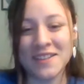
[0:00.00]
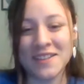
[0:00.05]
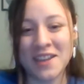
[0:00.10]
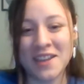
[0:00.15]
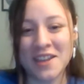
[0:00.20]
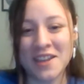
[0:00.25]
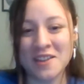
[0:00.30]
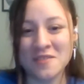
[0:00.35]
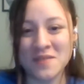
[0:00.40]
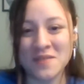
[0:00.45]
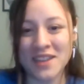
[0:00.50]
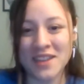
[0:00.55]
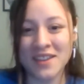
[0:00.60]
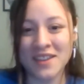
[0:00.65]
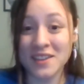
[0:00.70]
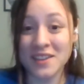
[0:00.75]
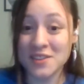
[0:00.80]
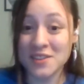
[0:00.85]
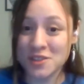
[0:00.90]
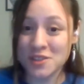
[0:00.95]
Naomi.
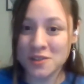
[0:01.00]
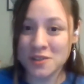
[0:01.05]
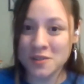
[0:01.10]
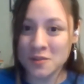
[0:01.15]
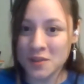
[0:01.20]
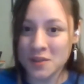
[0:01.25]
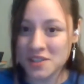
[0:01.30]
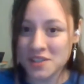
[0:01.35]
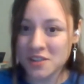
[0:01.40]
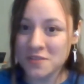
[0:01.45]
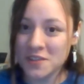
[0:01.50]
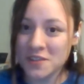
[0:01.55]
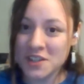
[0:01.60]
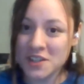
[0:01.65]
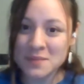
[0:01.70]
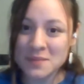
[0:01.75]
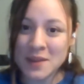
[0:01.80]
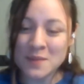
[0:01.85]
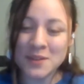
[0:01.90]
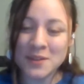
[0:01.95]
Kachun, what's your
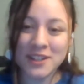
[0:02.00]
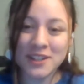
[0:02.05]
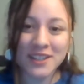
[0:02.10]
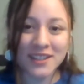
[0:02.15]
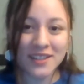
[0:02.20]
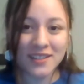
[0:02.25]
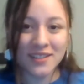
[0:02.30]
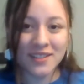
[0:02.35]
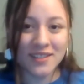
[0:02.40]
first memory?